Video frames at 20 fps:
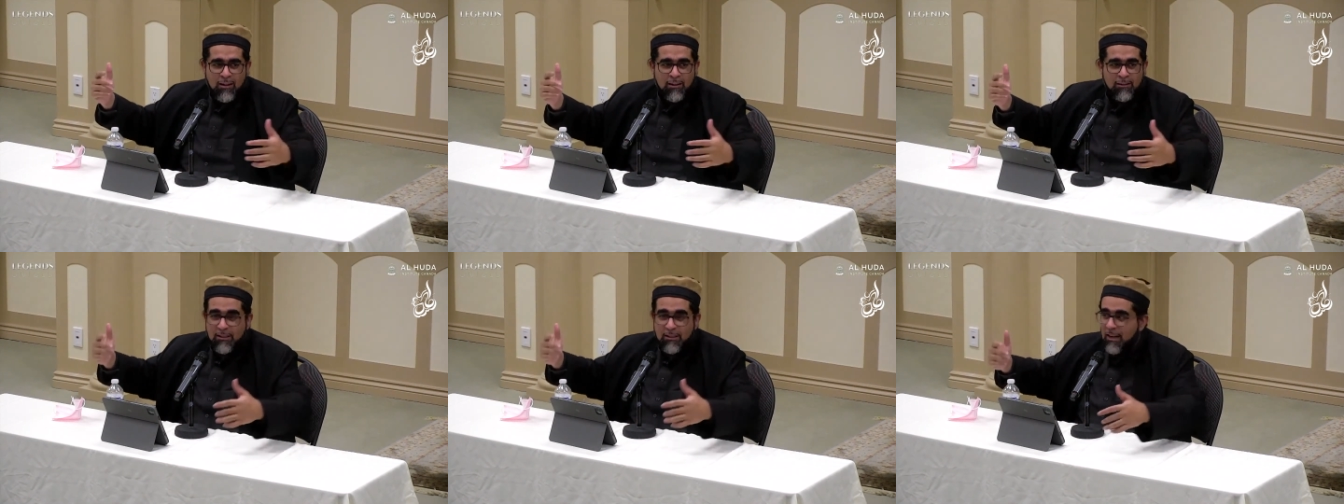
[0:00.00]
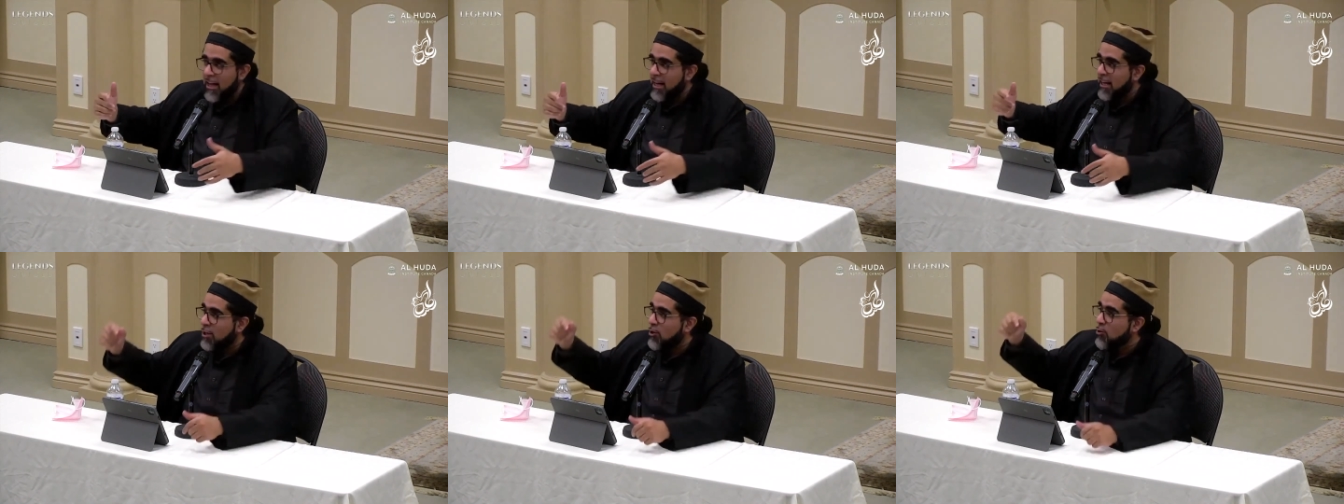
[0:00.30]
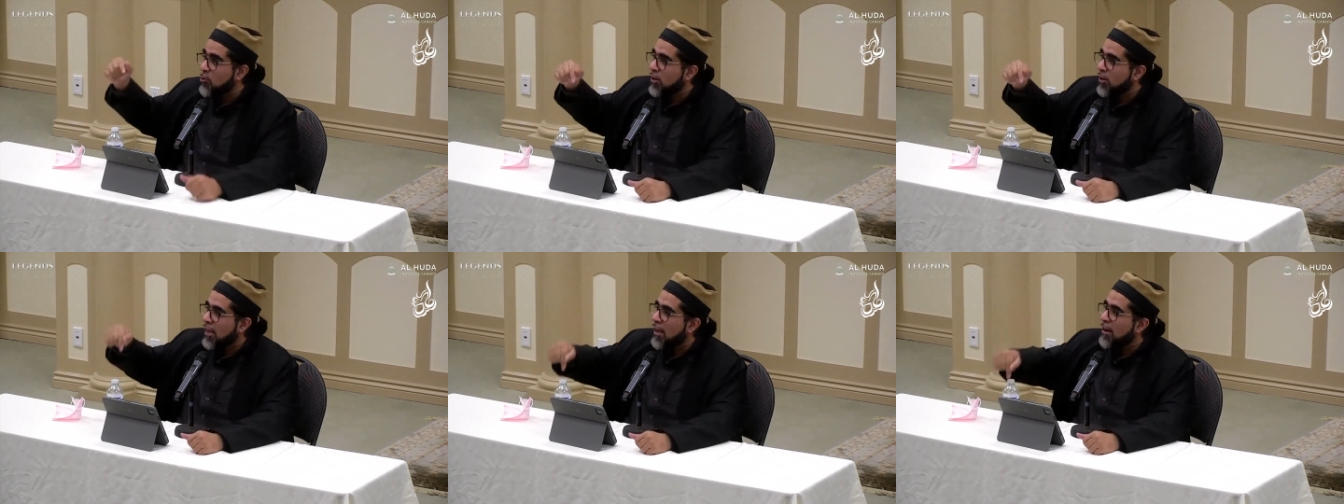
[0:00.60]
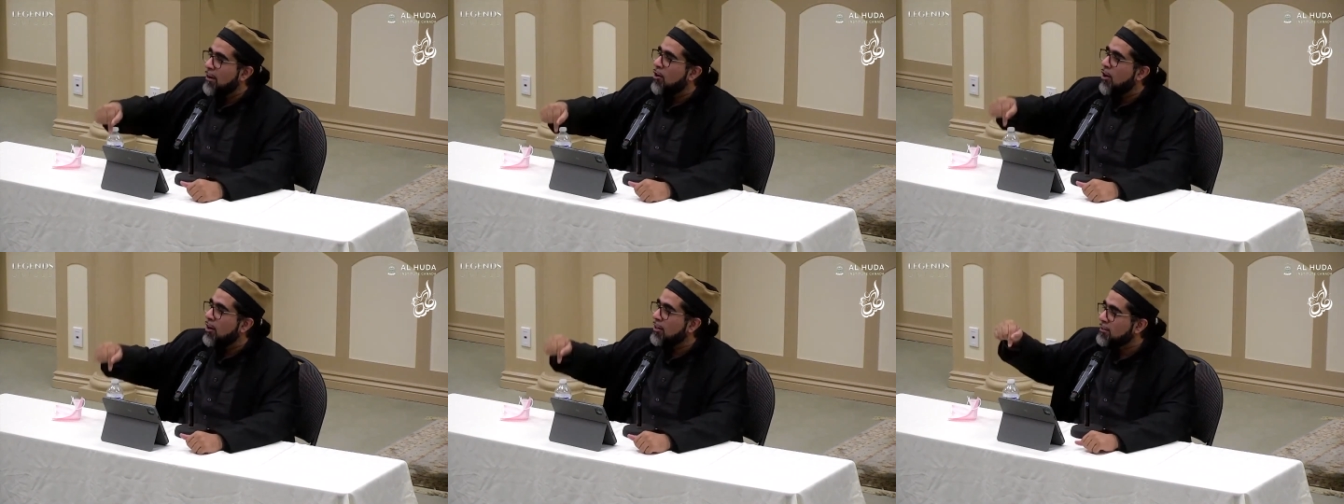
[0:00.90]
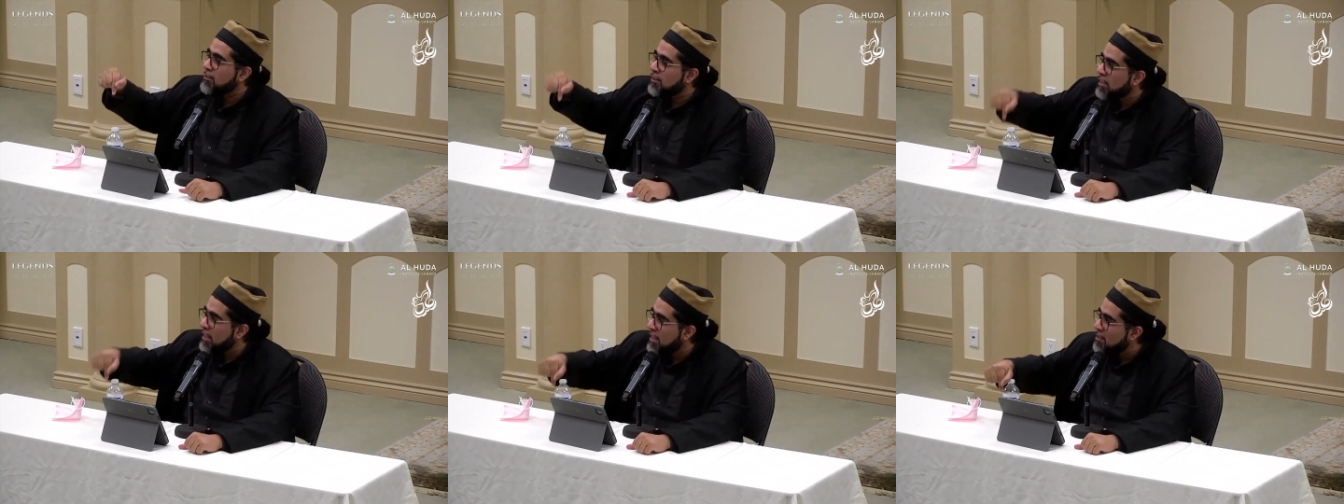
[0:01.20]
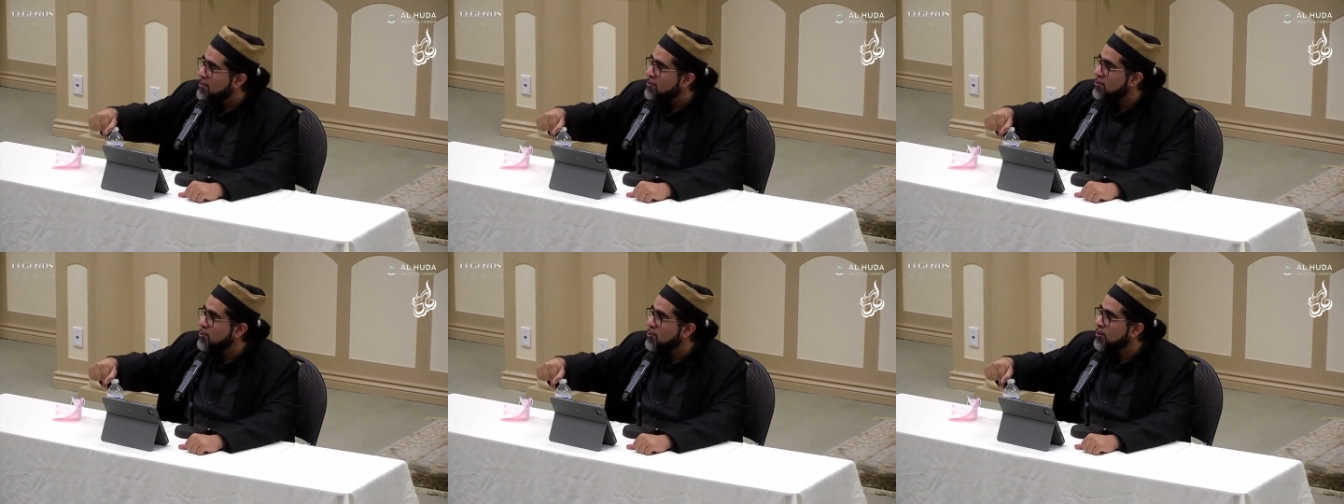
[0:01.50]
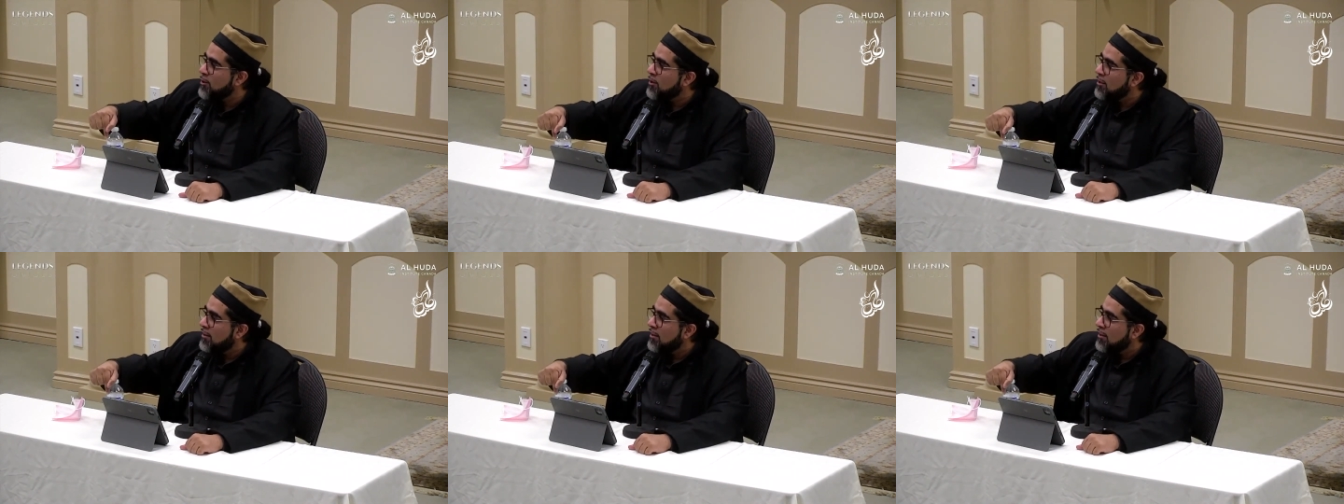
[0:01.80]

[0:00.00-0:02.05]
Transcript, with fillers: they're like, you cannot teach